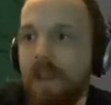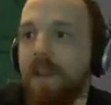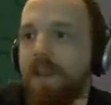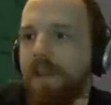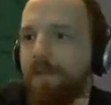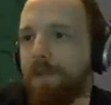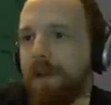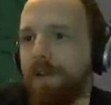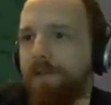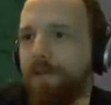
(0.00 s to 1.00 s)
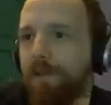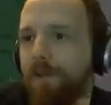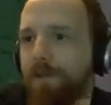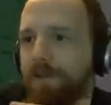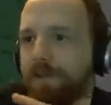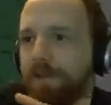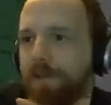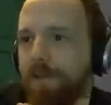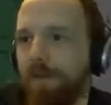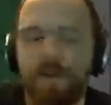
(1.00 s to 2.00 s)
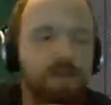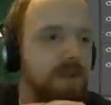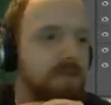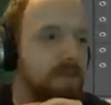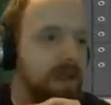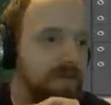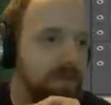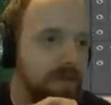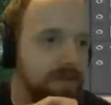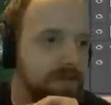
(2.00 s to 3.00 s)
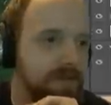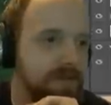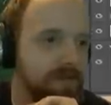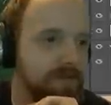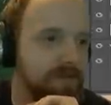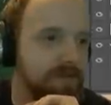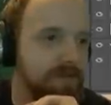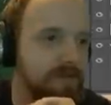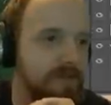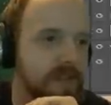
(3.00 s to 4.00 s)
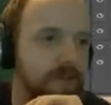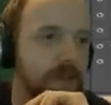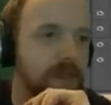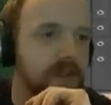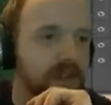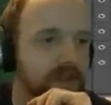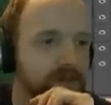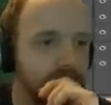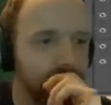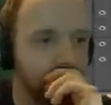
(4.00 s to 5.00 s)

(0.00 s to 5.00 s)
Yes, players do always want to do what you haven't planned for. It's what they're there for.